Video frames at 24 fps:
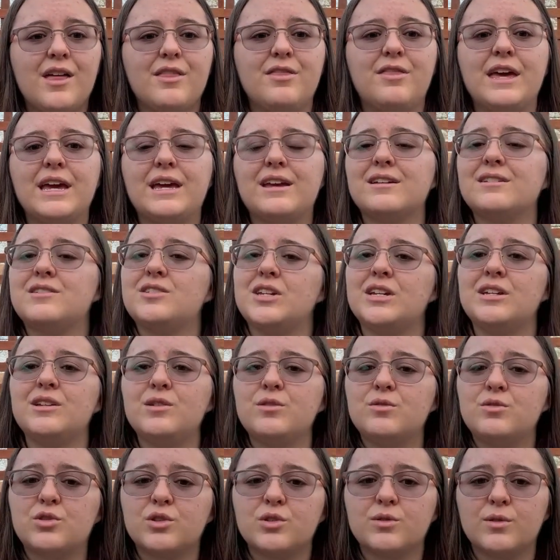they
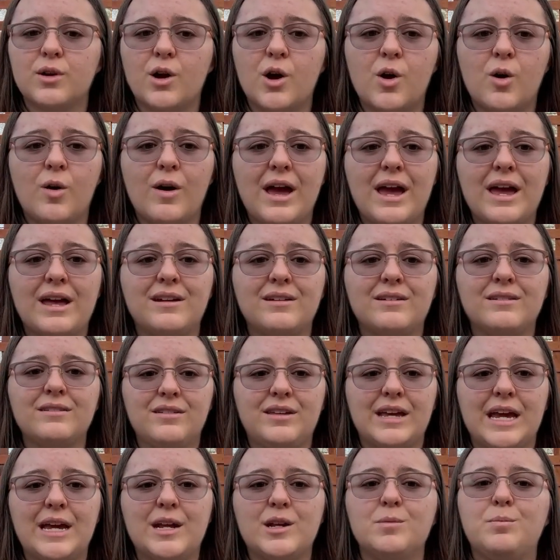continued to grow and
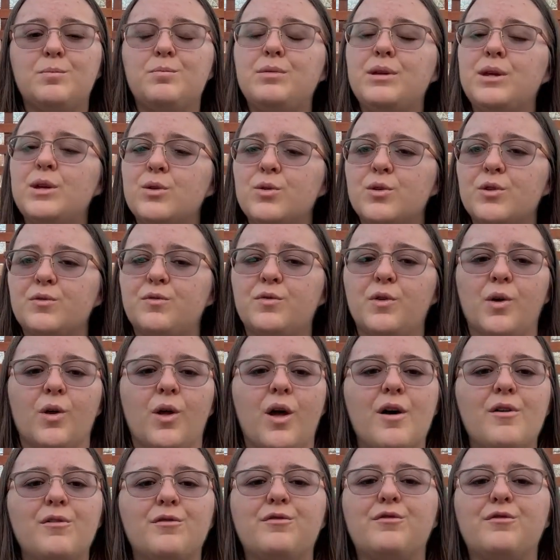gained beautiful,